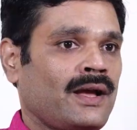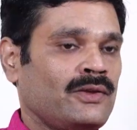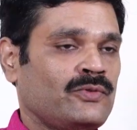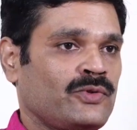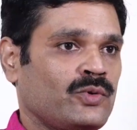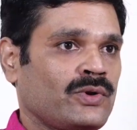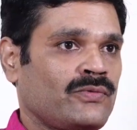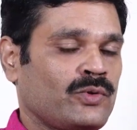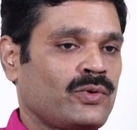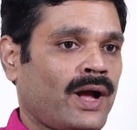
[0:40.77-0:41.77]
if
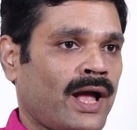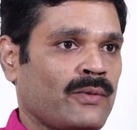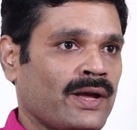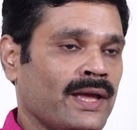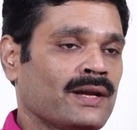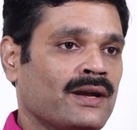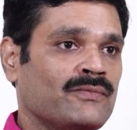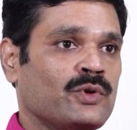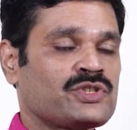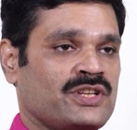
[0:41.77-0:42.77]
you have again
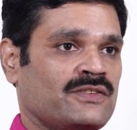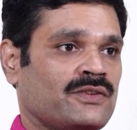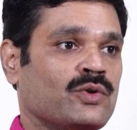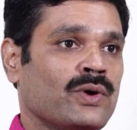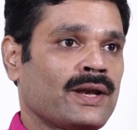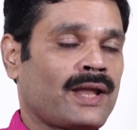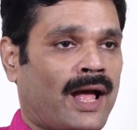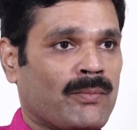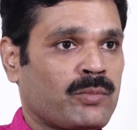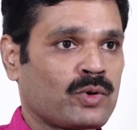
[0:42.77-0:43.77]
confusions, go and
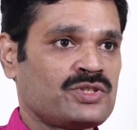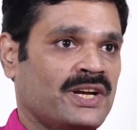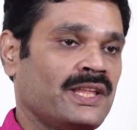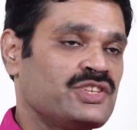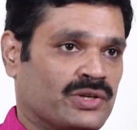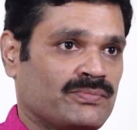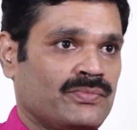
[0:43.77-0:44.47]
approach a teacher.